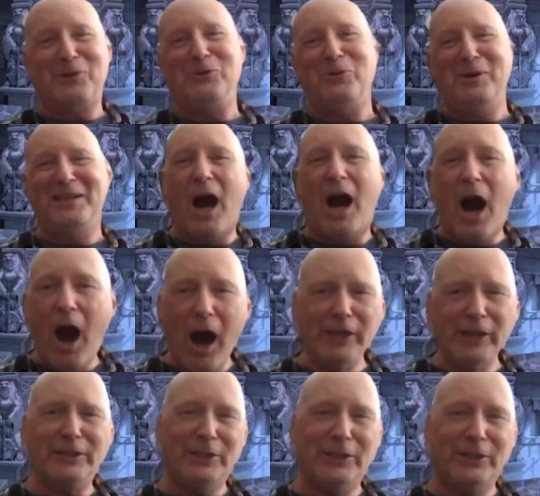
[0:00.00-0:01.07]
going to
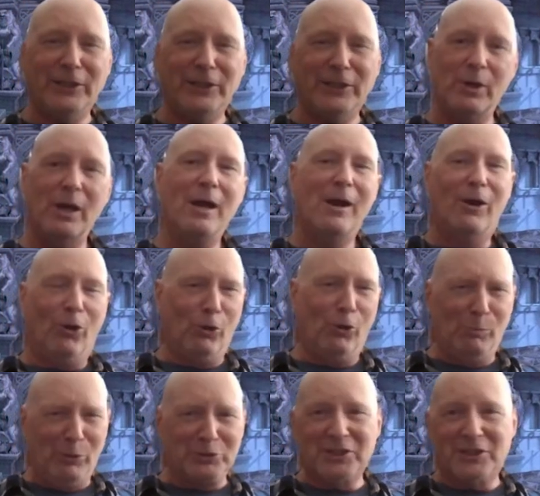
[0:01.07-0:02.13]
hunt you
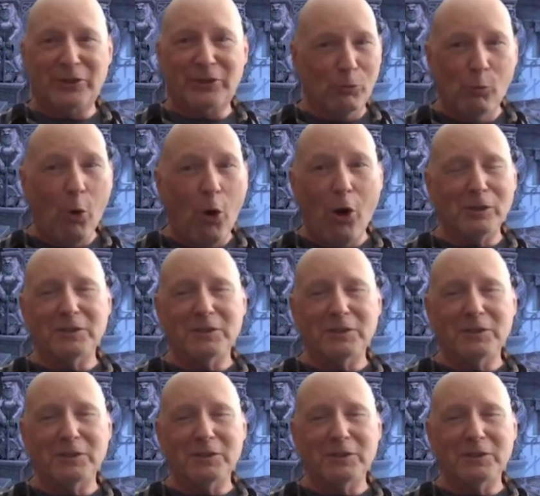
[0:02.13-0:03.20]
almost to the walls
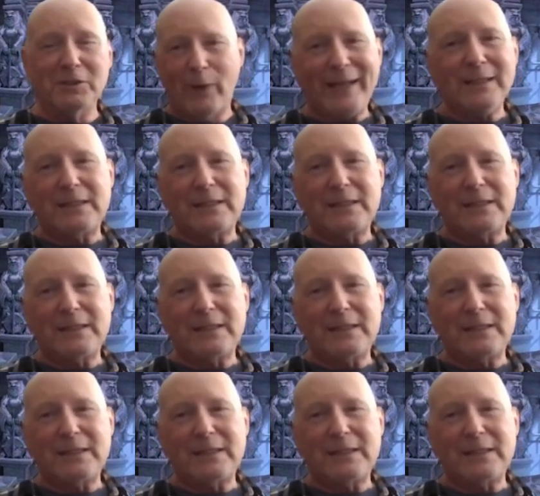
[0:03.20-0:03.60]
of Red